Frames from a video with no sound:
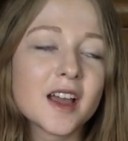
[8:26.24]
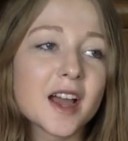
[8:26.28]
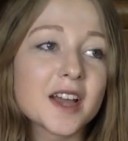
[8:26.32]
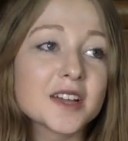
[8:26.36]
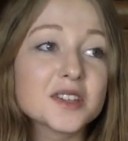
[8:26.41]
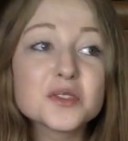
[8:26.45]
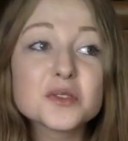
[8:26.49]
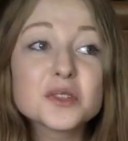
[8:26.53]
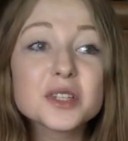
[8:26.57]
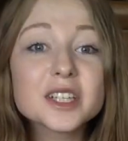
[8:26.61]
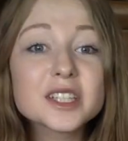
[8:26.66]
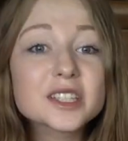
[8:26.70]
I
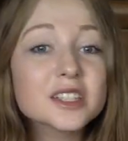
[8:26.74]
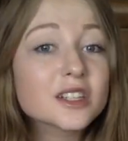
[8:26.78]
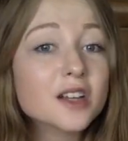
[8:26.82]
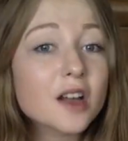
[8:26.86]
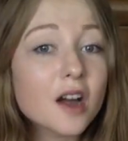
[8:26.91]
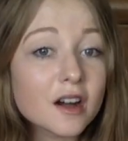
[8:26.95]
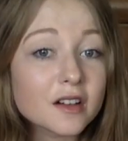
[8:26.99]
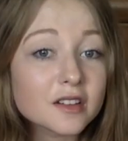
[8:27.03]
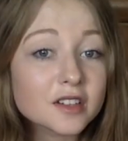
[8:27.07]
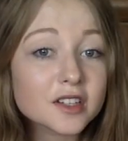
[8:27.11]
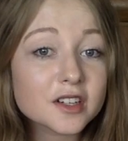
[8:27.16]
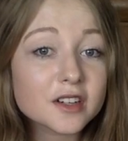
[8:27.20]
do like the
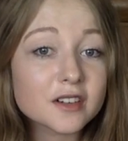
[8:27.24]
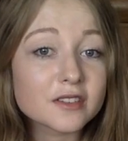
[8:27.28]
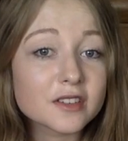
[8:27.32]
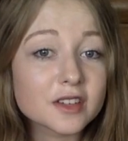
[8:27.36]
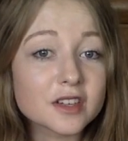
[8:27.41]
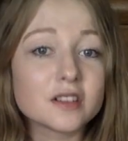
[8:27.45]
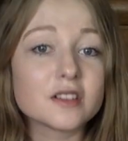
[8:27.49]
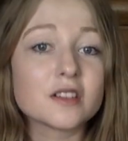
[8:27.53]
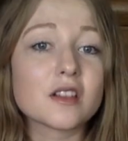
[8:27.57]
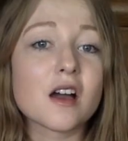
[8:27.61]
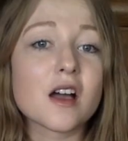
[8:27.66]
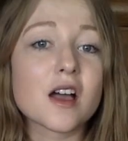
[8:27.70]
color of it
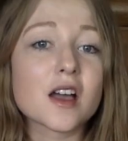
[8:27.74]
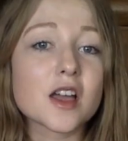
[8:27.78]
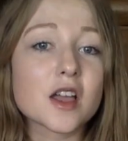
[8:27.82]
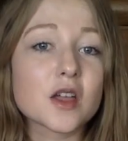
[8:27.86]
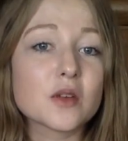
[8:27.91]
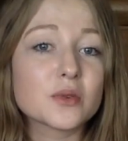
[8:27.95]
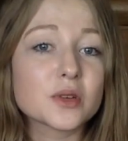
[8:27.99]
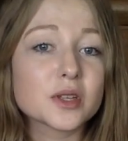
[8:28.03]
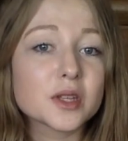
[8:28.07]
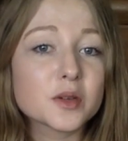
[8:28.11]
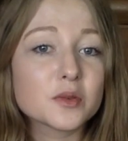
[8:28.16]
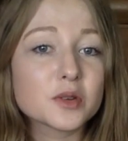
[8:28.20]
a lot. I
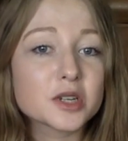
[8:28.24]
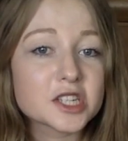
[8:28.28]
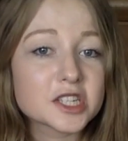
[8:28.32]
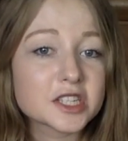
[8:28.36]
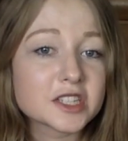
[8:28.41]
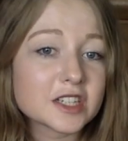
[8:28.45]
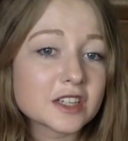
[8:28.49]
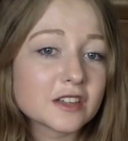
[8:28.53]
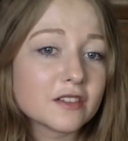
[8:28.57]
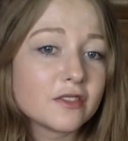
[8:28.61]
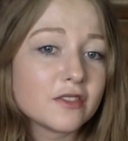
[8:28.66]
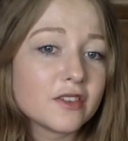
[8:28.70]
really wish it
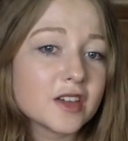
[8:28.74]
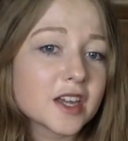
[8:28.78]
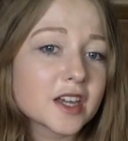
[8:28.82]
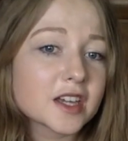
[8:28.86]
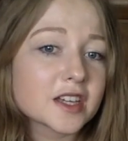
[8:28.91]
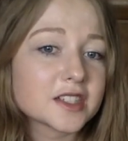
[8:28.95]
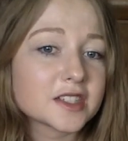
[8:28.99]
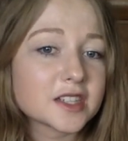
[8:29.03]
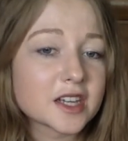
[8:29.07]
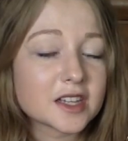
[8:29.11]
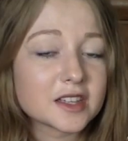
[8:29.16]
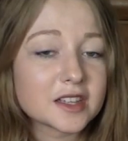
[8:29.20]
did fit
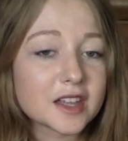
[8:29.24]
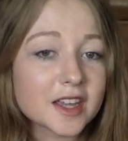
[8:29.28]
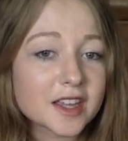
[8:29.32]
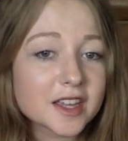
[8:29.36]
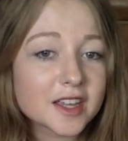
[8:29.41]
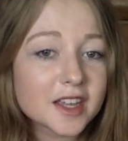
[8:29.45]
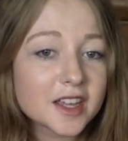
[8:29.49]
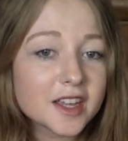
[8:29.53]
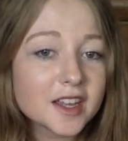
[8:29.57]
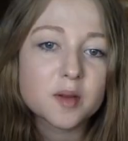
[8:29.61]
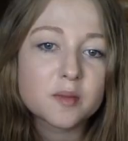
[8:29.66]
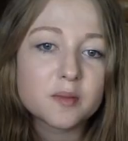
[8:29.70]
because I like
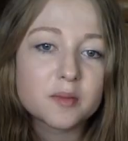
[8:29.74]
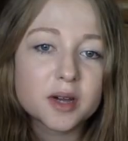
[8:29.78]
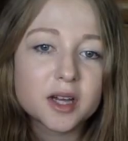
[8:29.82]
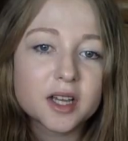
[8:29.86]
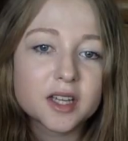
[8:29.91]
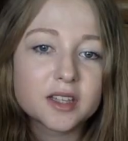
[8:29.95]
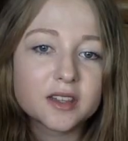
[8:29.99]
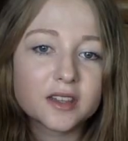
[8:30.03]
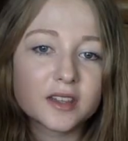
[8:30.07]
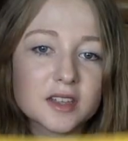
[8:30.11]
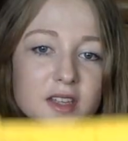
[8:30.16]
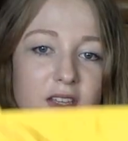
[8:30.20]
it,
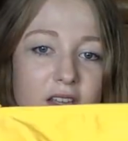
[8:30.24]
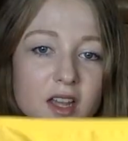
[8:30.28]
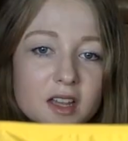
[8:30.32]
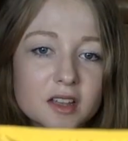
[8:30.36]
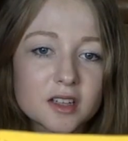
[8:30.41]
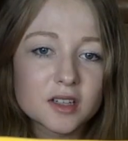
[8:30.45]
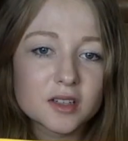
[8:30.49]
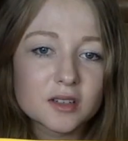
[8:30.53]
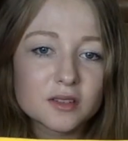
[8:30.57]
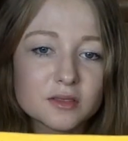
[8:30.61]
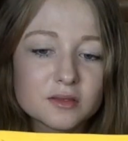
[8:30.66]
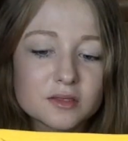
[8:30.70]
but the
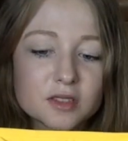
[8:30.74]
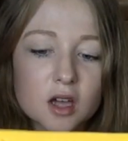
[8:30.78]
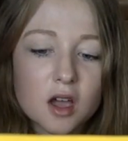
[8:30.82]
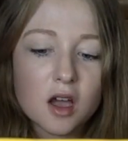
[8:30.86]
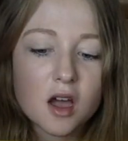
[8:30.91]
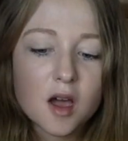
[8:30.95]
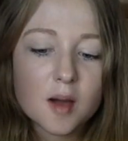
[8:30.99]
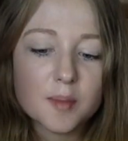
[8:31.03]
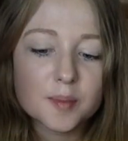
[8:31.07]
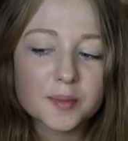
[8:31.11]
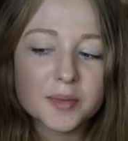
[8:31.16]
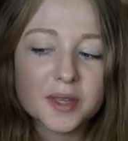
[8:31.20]
yellow
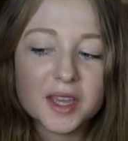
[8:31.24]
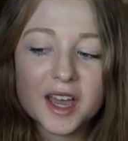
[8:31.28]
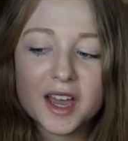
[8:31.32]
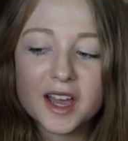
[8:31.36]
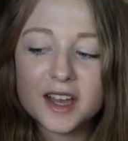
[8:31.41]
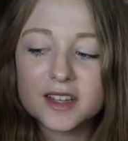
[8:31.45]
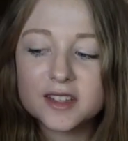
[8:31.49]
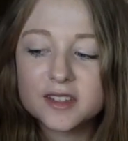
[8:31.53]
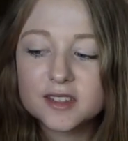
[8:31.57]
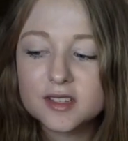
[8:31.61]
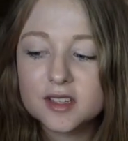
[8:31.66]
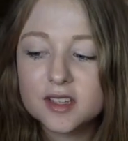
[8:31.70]
top,
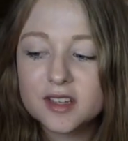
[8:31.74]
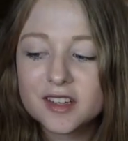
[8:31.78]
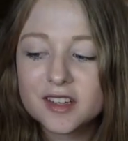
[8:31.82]
yeah, it's